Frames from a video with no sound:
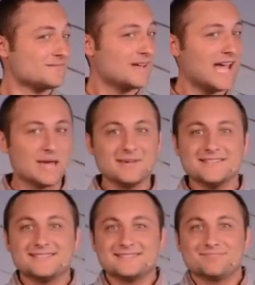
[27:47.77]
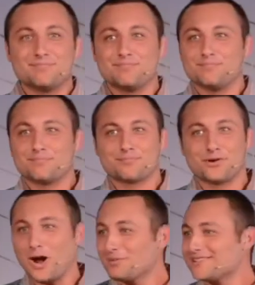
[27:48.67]
Haman
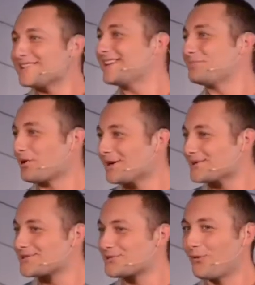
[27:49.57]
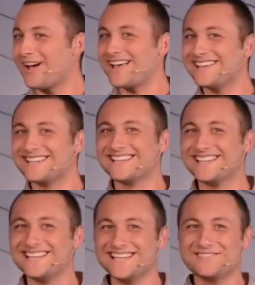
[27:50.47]
probably didn't break a sweat
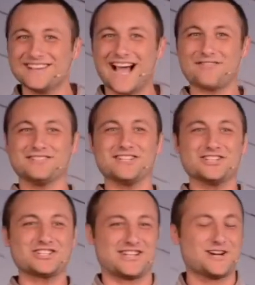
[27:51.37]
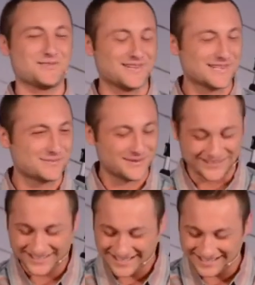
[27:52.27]
in even having to share this with the
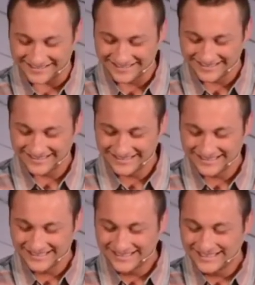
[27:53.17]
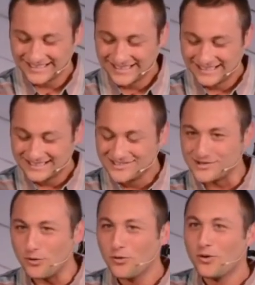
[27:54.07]
king.
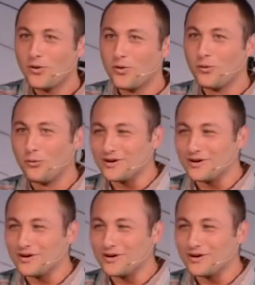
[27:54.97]
So, what